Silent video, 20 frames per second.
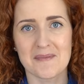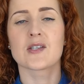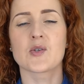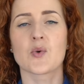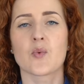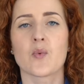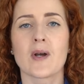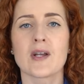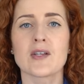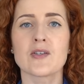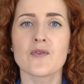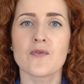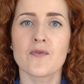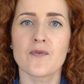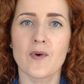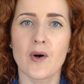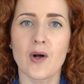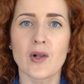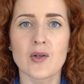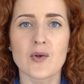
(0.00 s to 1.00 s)
So when you
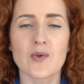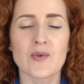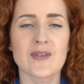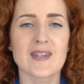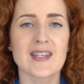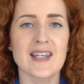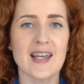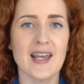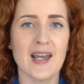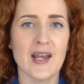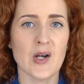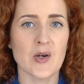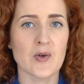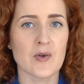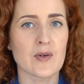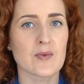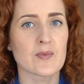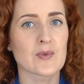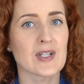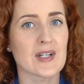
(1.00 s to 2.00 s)
follow the
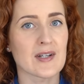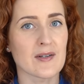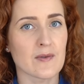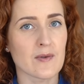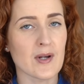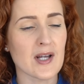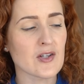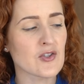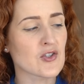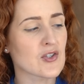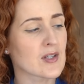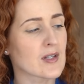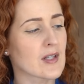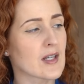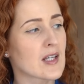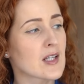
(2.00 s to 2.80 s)
arrow direction,